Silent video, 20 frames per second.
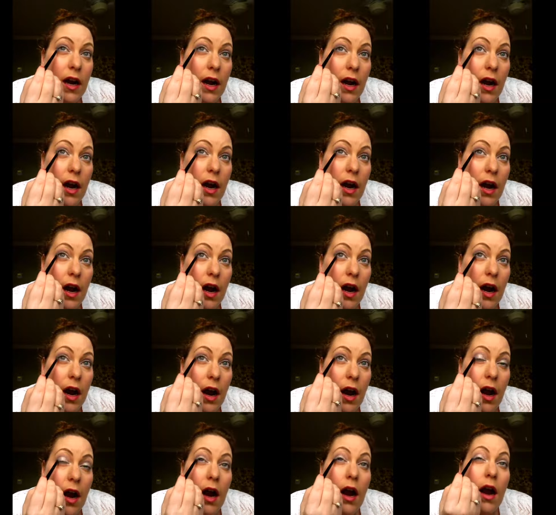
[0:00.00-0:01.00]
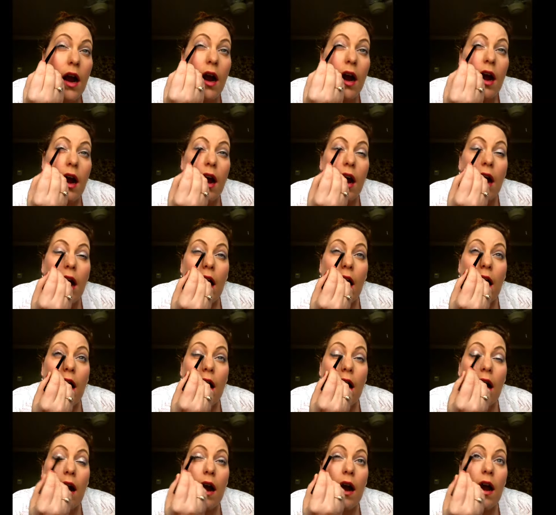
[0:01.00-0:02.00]

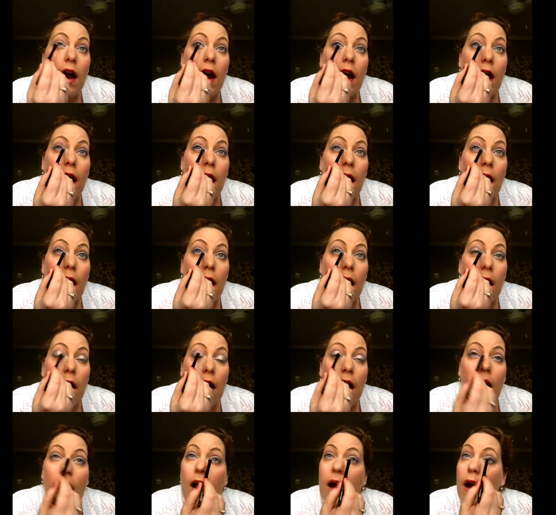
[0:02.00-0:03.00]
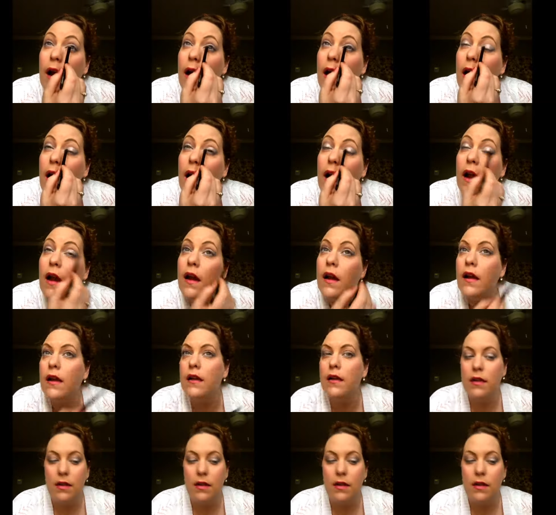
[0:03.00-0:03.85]
Nothing is said.